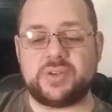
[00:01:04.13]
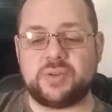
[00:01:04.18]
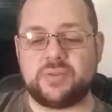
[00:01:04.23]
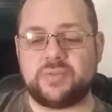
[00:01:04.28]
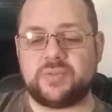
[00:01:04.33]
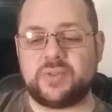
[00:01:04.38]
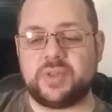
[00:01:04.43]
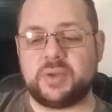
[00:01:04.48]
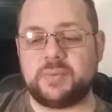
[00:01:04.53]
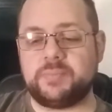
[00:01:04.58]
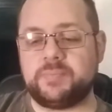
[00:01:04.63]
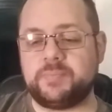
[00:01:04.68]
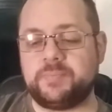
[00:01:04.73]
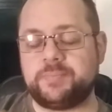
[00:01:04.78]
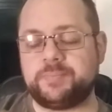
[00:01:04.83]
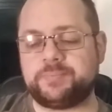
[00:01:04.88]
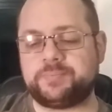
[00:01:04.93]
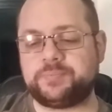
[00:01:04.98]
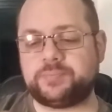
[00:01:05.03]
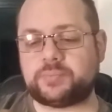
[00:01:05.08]
sort of the
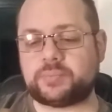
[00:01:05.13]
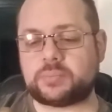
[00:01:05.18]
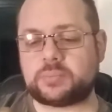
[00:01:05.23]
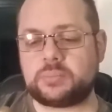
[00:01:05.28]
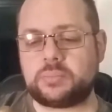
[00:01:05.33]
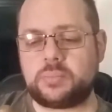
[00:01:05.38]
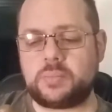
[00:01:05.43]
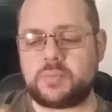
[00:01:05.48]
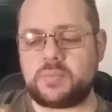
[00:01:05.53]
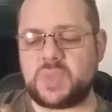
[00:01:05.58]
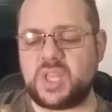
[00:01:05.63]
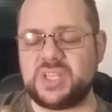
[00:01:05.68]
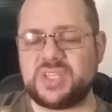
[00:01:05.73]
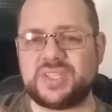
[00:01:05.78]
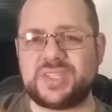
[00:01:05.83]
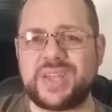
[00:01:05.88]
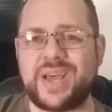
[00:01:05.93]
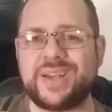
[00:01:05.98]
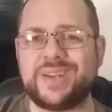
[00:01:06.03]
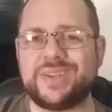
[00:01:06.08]

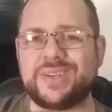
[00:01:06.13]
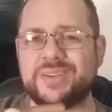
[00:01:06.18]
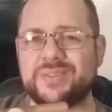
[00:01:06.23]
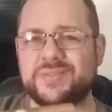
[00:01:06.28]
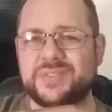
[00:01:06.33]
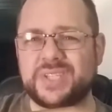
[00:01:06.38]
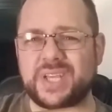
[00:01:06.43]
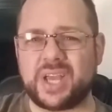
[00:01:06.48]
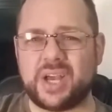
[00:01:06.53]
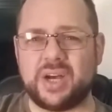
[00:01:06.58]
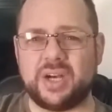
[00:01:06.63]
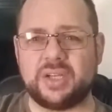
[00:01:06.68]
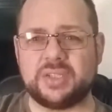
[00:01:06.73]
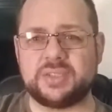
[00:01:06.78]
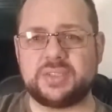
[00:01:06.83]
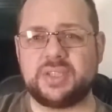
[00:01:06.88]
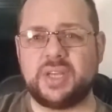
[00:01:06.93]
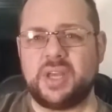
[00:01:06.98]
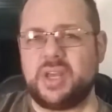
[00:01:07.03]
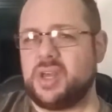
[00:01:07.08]
standard of
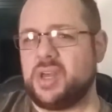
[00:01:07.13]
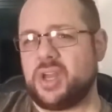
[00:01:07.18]
cigars.